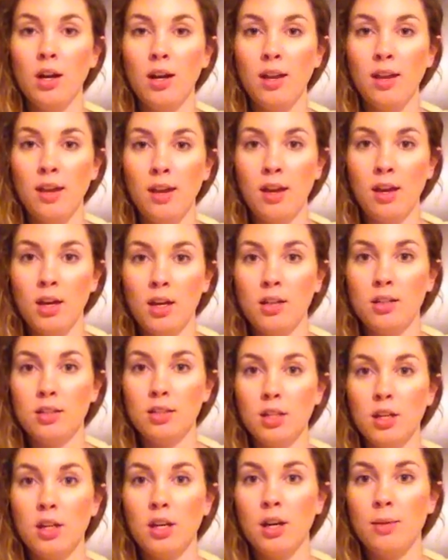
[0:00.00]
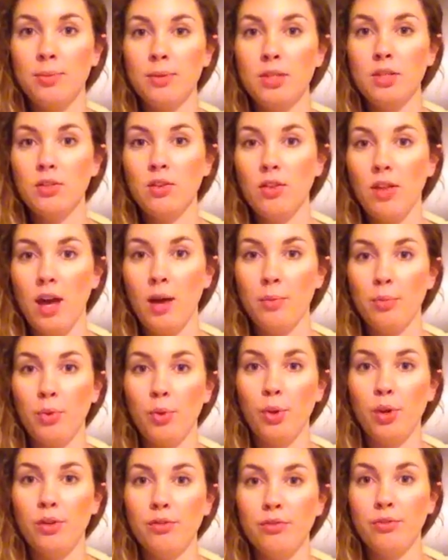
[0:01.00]
And up until that
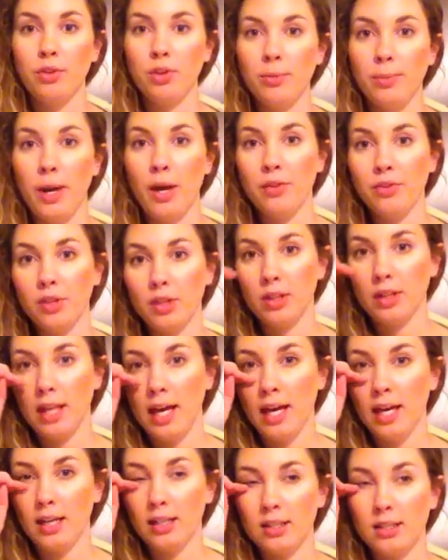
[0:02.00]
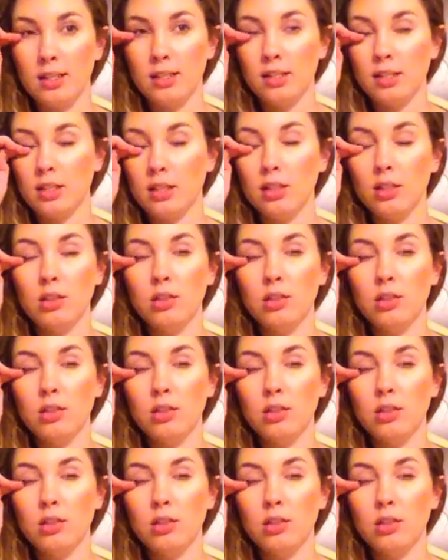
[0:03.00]
point, for about the last,